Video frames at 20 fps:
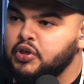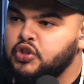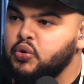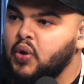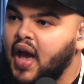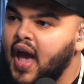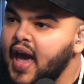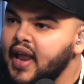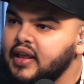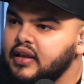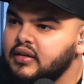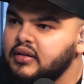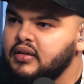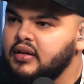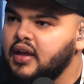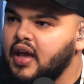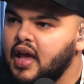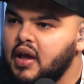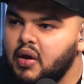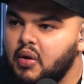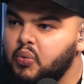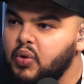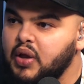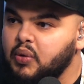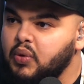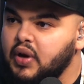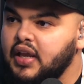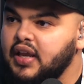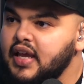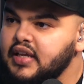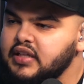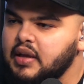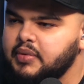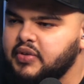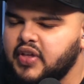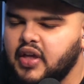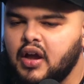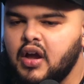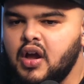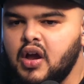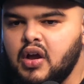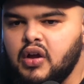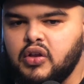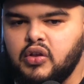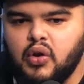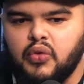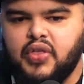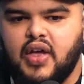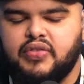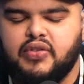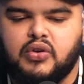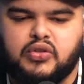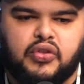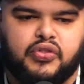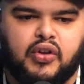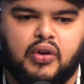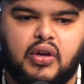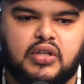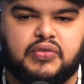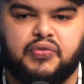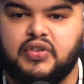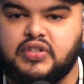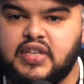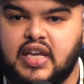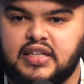but you had it. When he is, like that, you know, that there's a theory if he